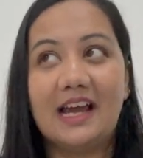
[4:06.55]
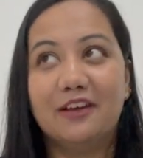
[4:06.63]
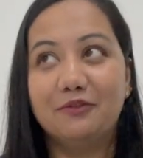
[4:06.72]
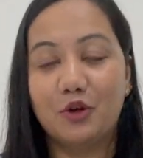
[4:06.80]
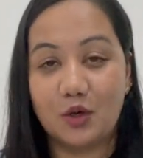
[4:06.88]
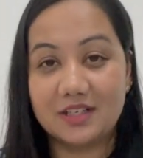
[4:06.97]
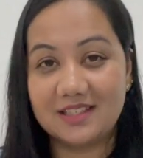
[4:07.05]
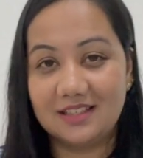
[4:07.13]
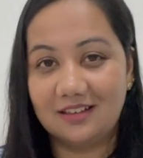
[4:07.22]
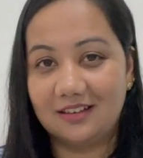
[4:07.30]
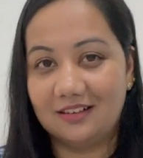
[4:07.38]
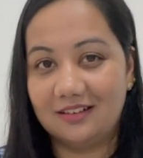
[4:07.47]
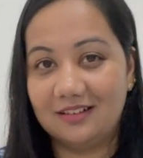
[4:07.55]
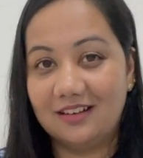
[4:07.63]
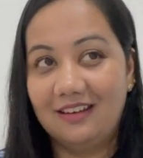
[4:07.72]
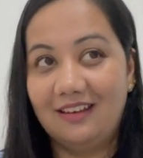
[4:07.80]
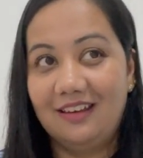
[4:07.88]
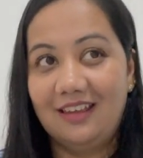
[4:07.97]
I have not seen in
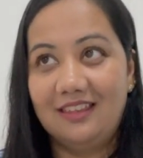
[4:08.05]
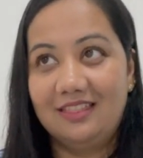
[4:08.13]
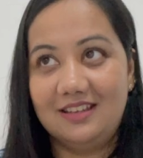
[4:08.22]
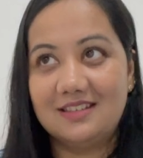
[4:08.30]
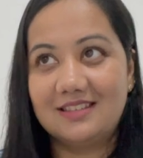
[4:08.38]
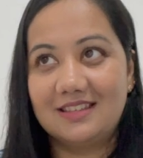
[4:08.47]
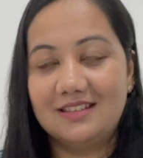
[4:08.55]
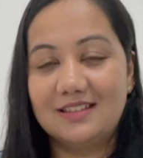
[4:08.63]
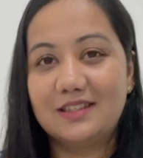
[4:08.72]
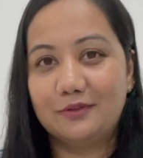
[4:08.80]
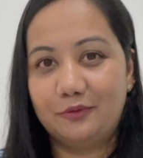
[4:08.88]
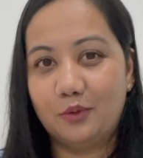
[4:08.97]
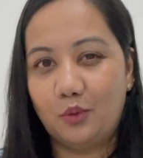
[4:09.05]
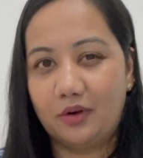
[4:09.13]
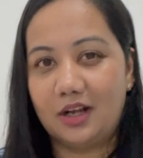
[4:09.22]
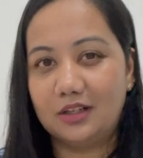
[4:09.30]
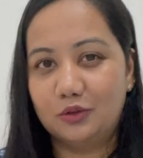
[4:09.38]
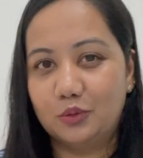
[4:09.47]
this in
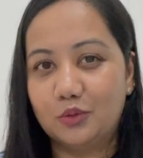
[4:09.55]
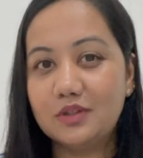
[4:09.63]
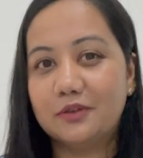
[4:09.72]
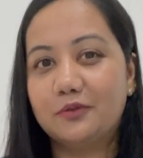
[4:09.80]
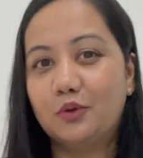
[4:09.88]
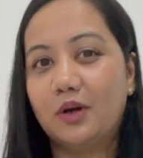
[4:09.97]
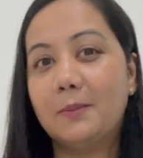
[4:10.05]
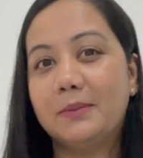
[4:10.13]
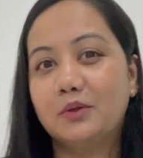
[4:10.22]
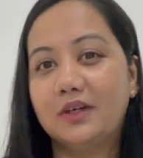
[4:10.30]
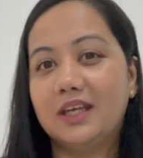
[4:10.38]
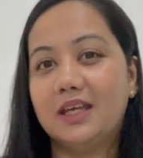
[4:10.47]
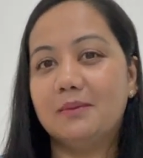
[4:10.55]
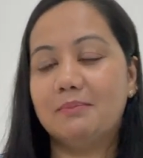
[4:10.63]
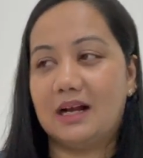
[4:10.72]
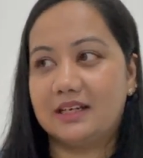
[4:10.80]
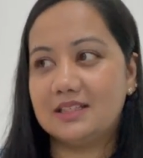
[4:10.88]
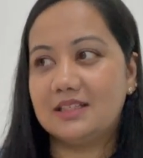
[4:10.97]
Sephora though. Sephora pe unke
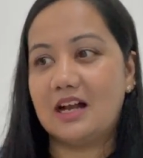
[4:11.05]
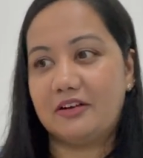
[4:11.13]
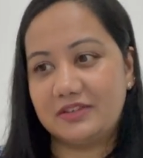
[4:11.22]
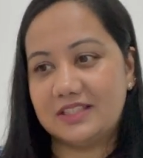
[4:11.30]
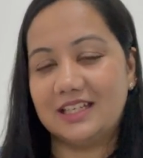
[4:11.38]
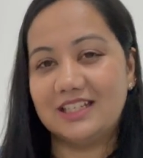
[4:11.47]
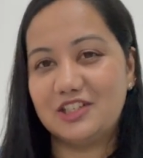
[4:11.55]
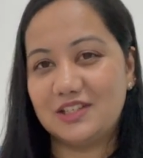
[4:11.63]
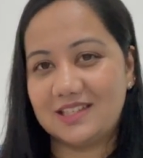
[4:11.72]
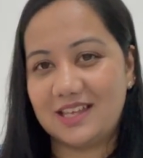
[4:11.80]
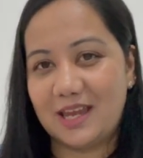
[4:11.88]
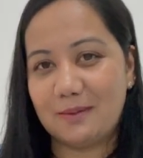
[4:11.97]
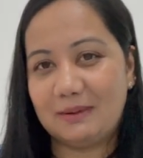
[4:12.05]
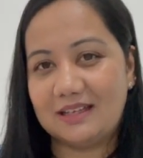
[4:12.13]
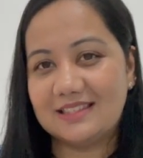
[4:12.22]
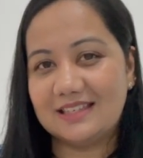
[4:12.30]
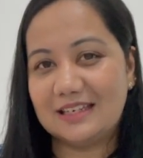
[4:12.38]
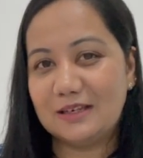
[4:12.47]
baki kafi sari cheeze hain
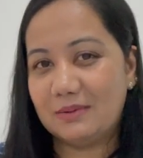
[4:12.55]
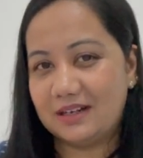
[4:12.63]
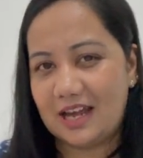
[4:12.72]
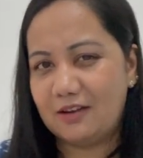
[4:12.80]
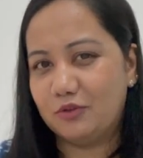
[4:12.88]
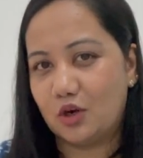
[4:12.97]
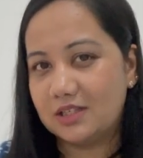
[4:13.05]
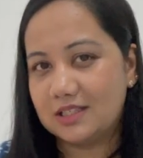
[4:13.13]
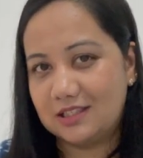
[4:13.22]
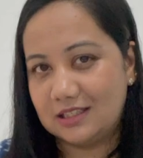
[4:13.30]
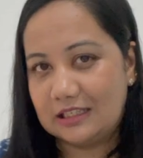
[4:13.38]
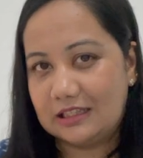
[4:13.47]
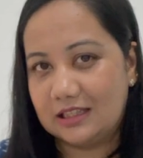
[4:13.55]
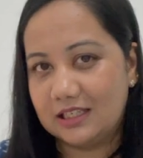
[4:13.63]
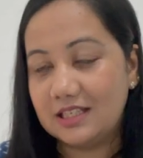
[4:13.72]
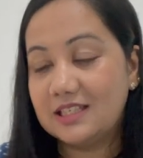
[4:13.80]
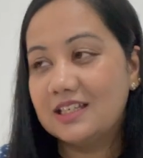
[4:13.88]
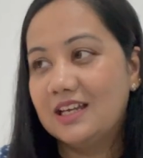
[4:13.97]
Pixie ki, but I have not seen
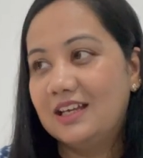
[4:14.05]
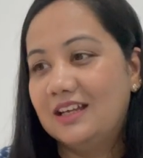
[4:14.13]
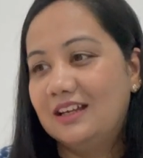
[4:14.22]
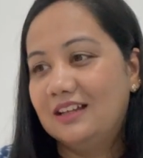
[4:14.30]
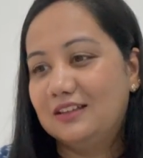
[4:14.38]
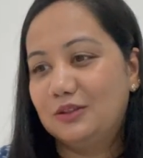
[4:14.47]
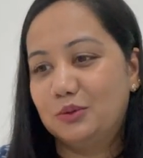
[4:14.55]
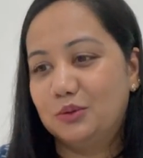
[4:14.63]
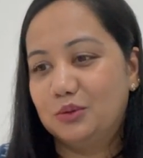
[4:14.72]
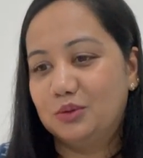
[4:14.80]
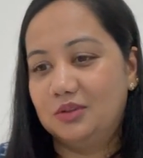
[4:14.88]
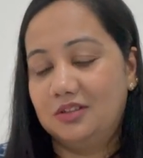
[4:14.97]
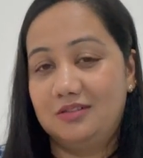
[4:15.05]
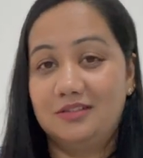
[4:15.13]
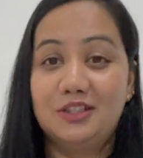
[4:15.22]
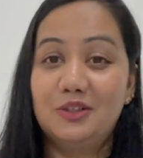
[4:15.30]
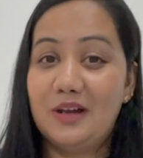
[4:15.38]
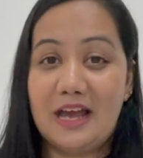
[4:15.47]
this. So
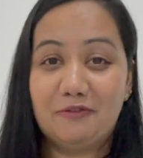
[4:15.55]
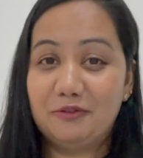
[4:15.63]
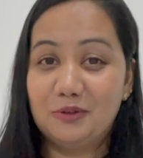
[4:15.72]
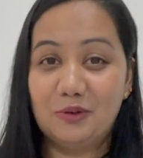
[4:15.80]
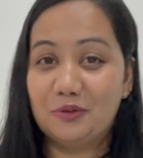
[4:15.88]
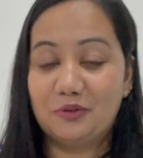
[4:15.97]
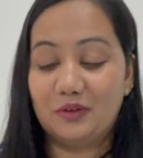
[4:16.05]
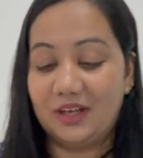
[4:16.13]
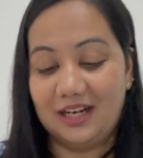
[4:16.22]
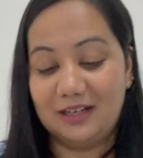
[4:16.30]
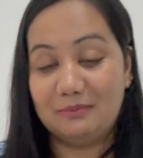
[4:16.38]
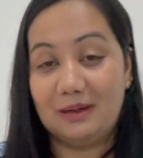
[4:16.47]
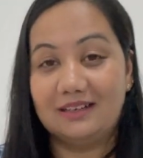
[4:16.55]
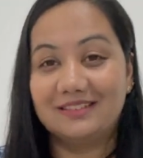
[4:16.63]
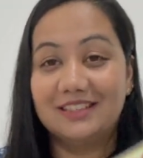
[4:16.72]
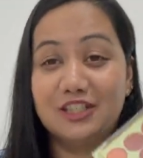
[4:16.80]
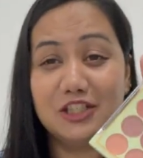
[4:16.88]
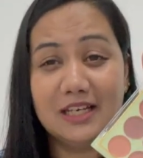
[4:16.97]
you'll have to look for it, but
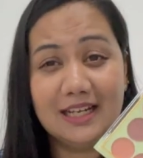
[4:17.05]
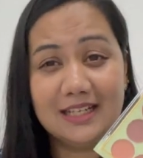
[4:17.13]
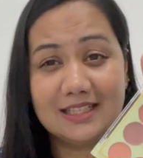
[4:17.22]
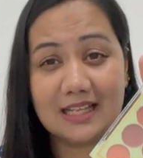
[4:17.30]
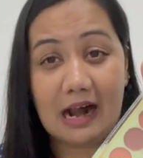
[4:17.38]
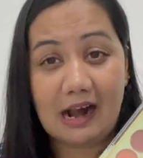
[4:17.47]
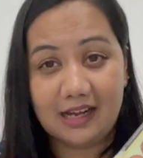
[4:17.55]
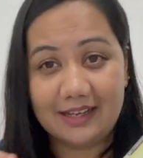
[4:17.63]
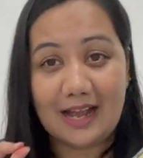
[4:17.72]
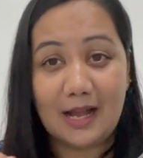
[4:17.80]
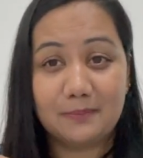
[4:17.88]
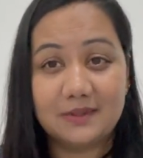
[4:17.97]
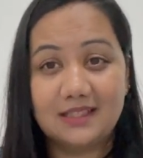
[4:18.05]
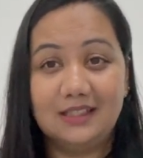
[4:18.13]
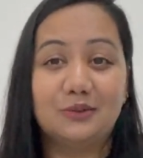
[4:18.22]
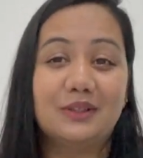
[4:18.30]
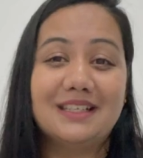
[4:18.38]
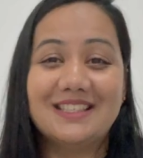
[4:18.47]
the shades are
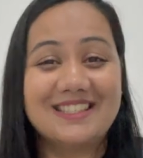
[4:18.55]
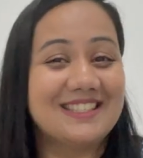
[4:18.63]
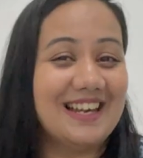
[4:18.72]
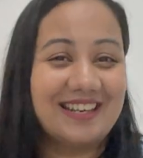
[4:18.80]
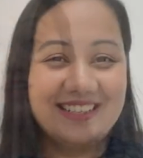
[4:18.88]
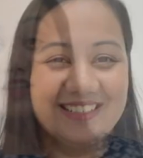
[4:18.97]
absolutely stunning.